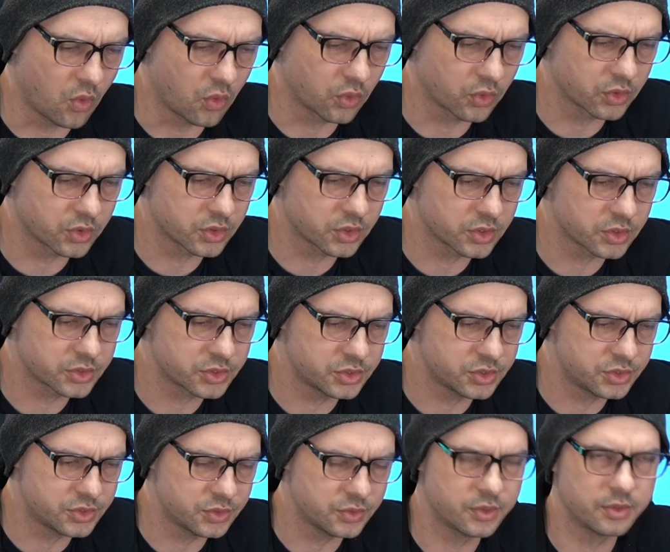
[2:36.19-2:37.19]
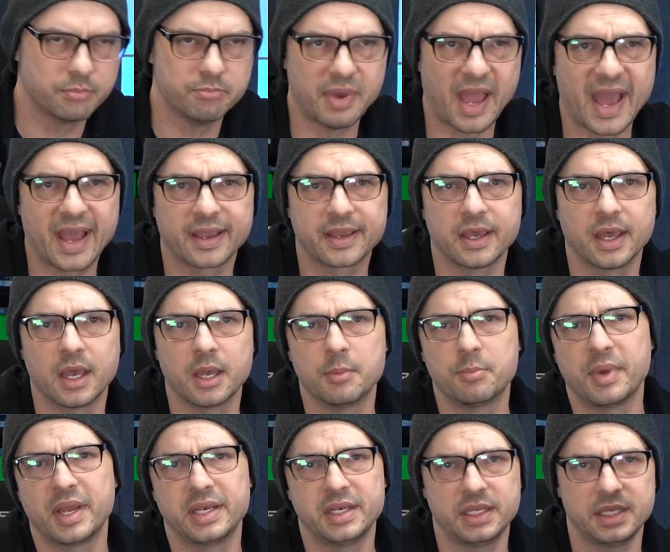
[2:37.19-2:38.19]
order to do the
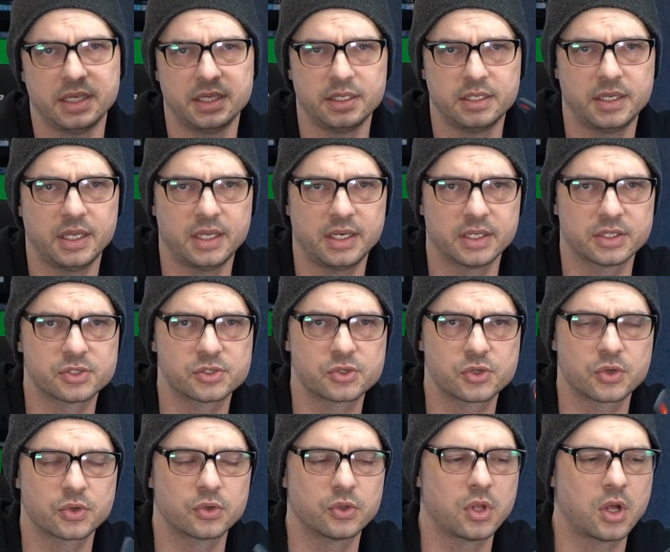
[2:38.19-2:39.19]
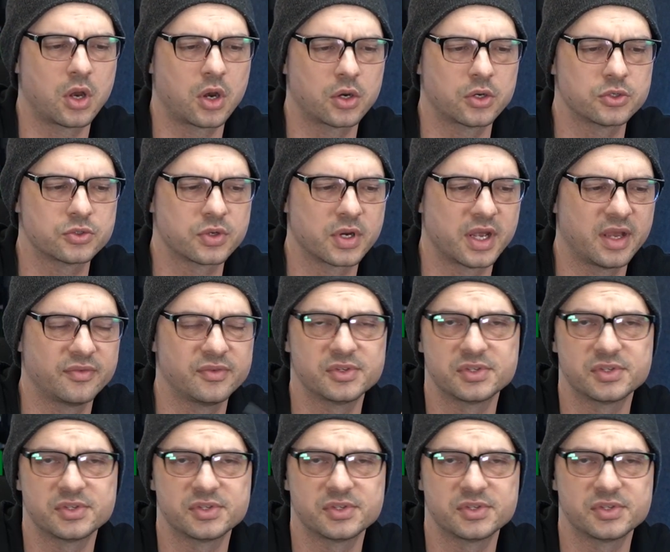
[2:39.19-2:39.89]
backup, I need an external hard drive.